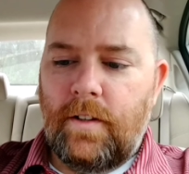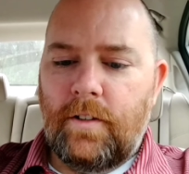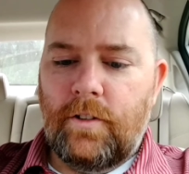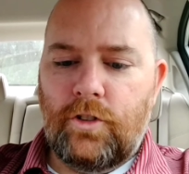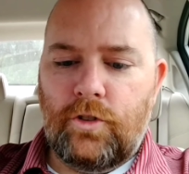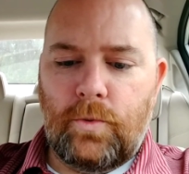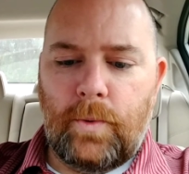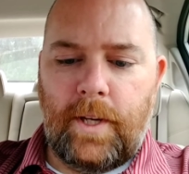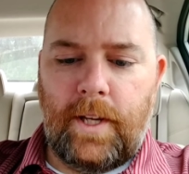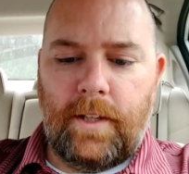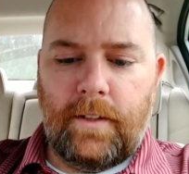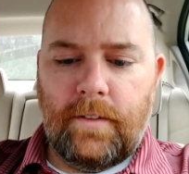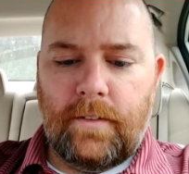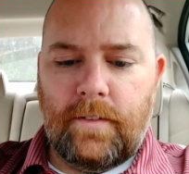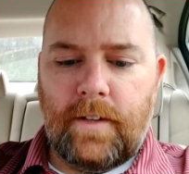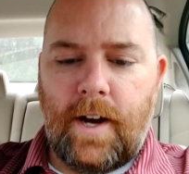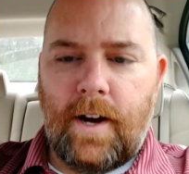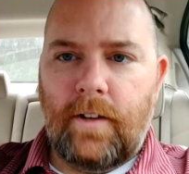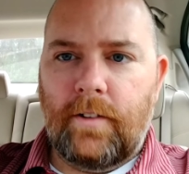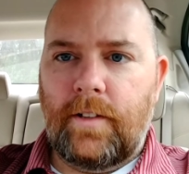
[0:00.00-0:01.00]
Sweet and
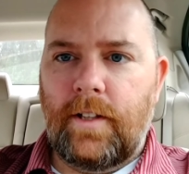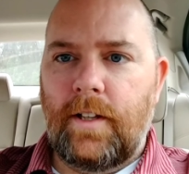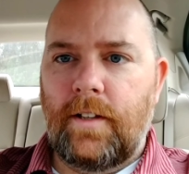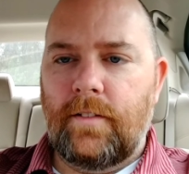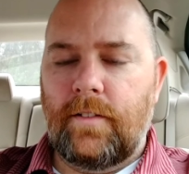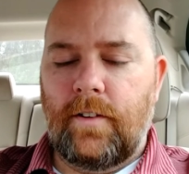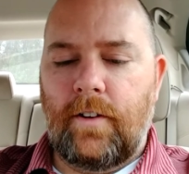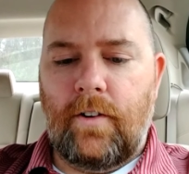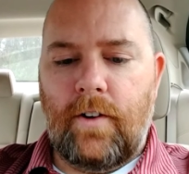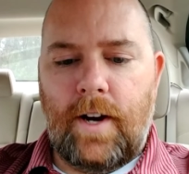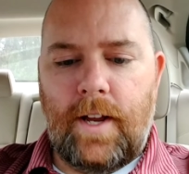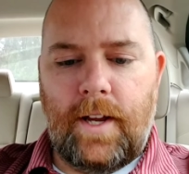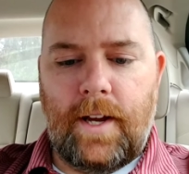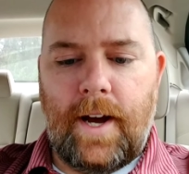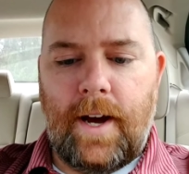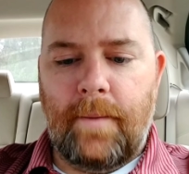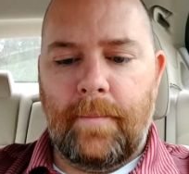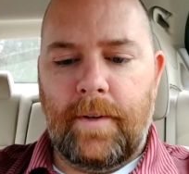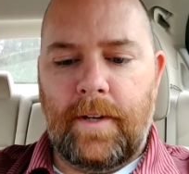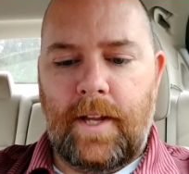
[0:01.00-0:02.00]
salty is a great
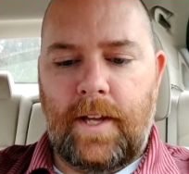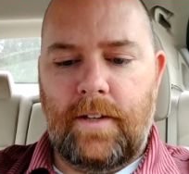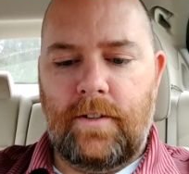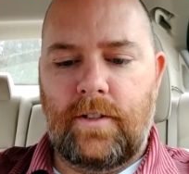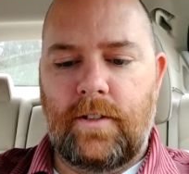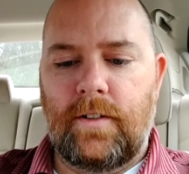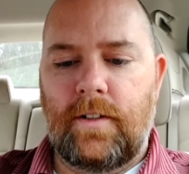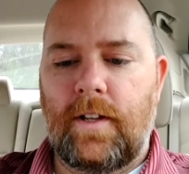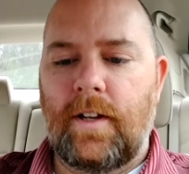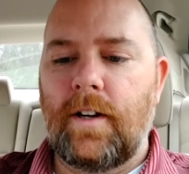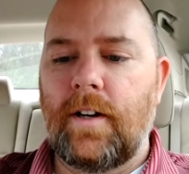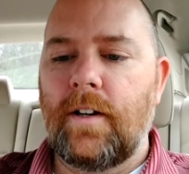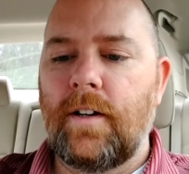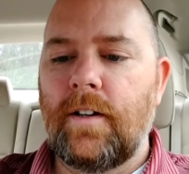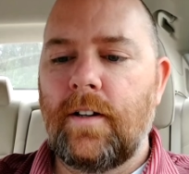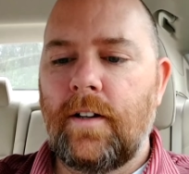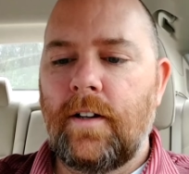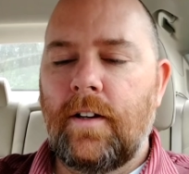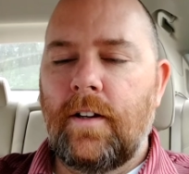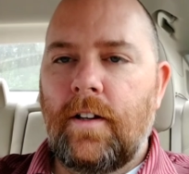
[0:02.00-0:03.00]
combination there.
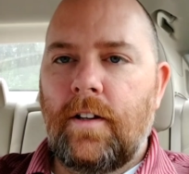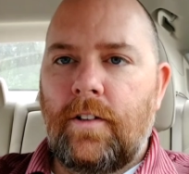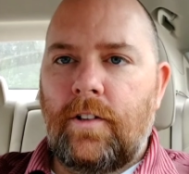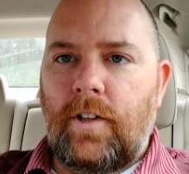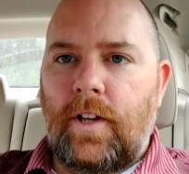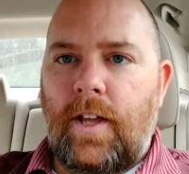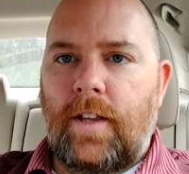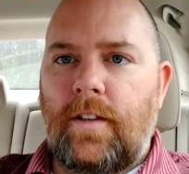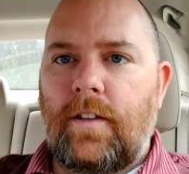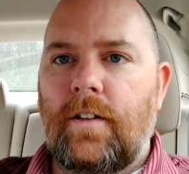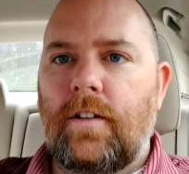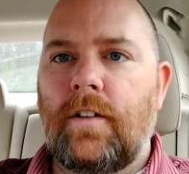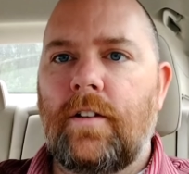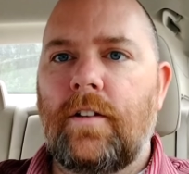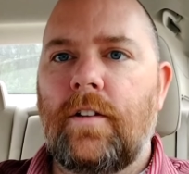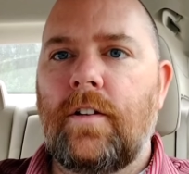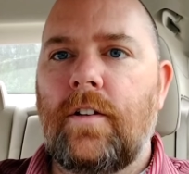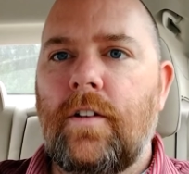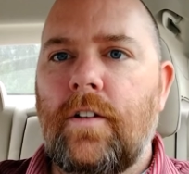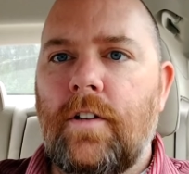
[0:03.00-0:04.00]
You get the
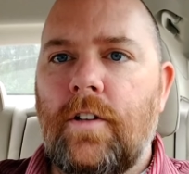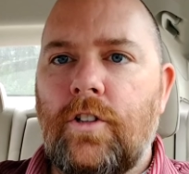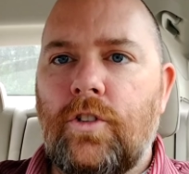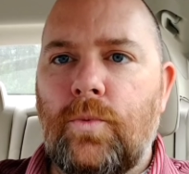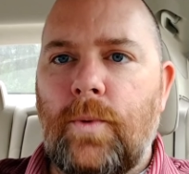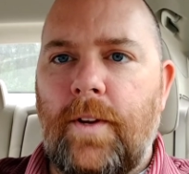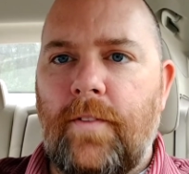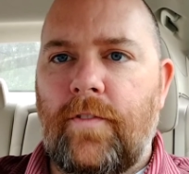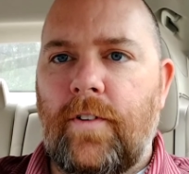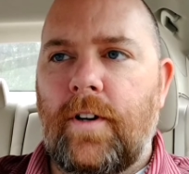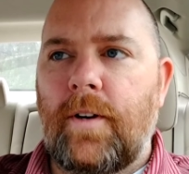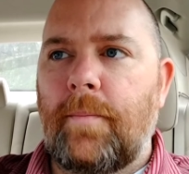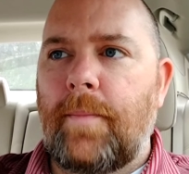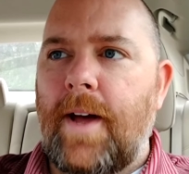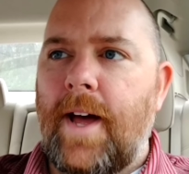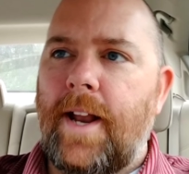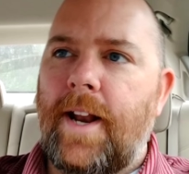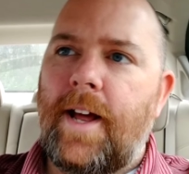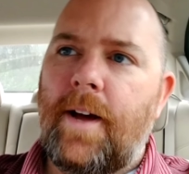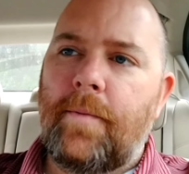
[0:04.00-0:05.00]
sweet from the
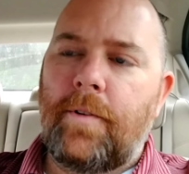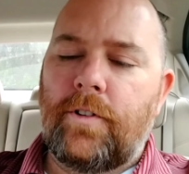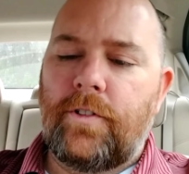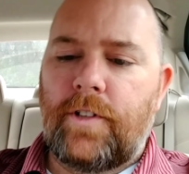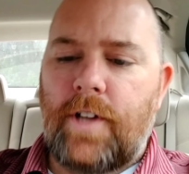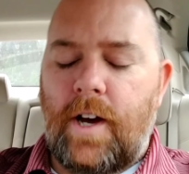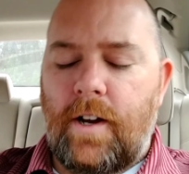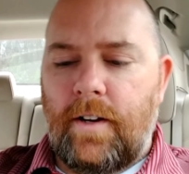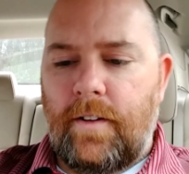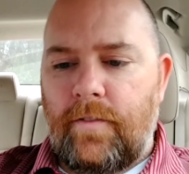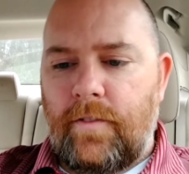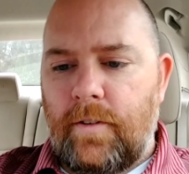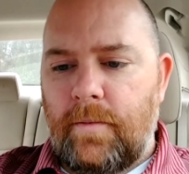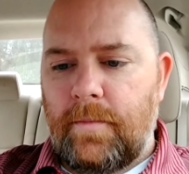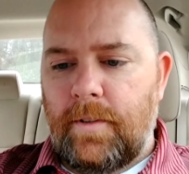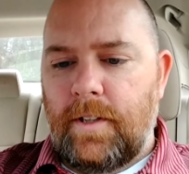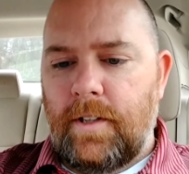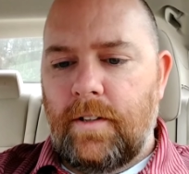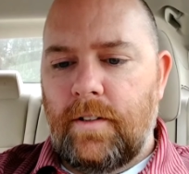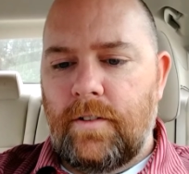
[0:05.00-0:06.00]
pineapple, salty
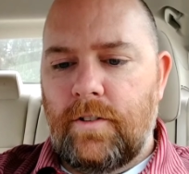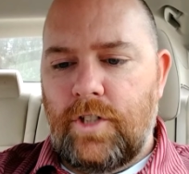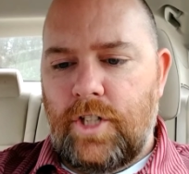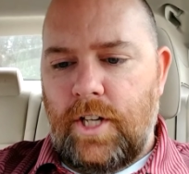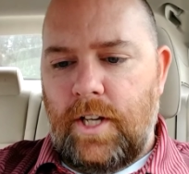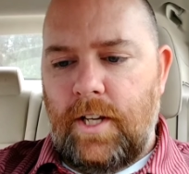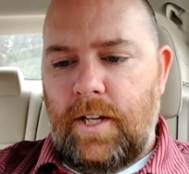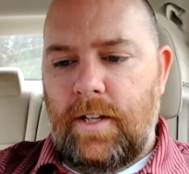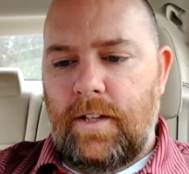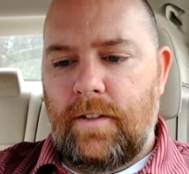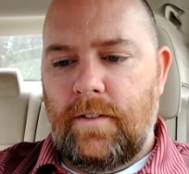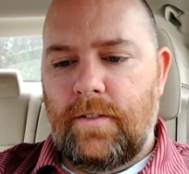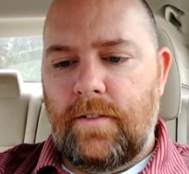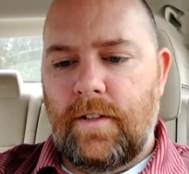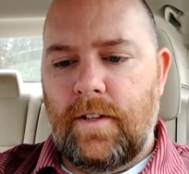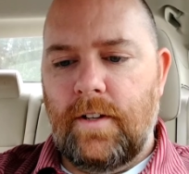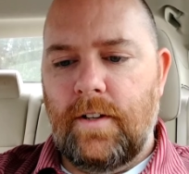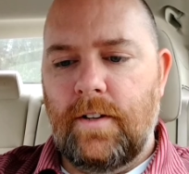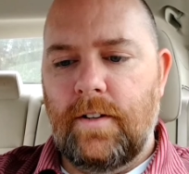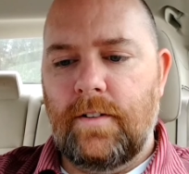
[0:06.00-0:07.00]
from the
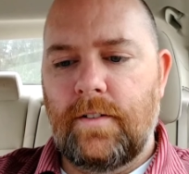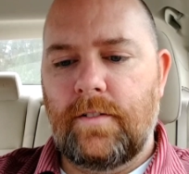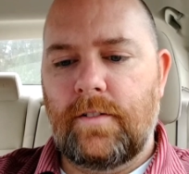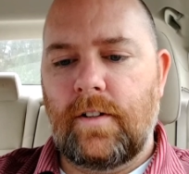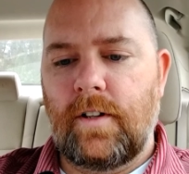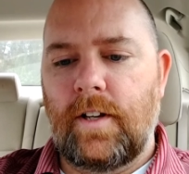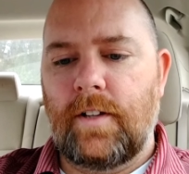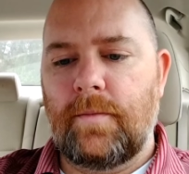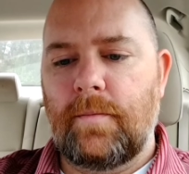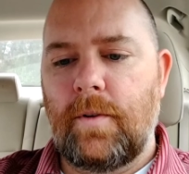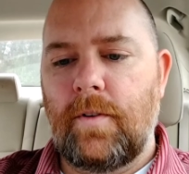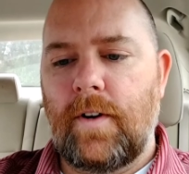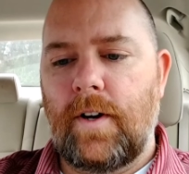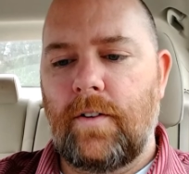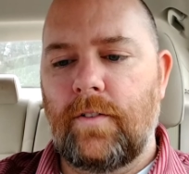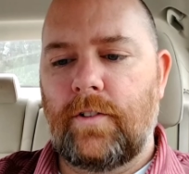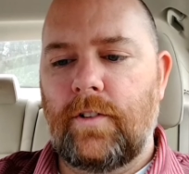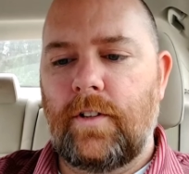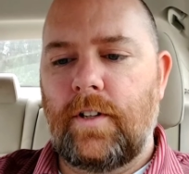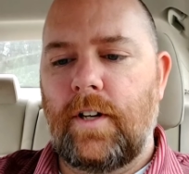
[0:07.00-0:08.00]
cheese. So let's move
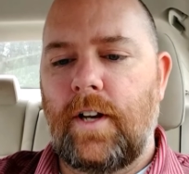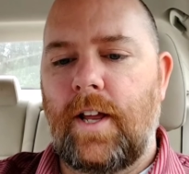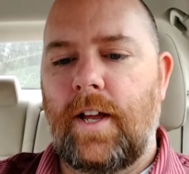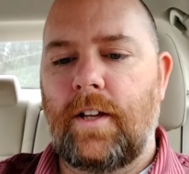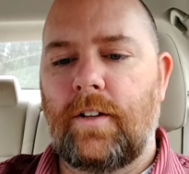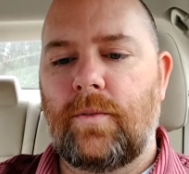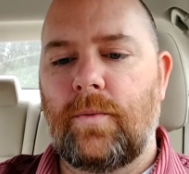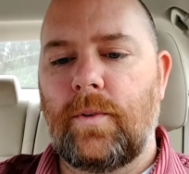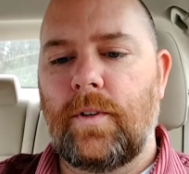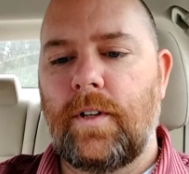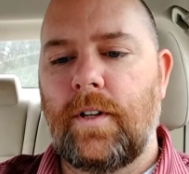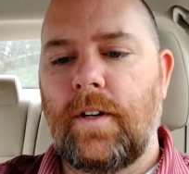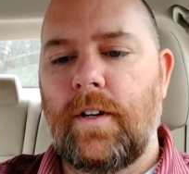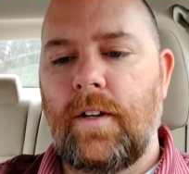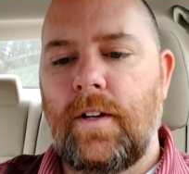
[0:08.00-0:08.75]
on to the next one.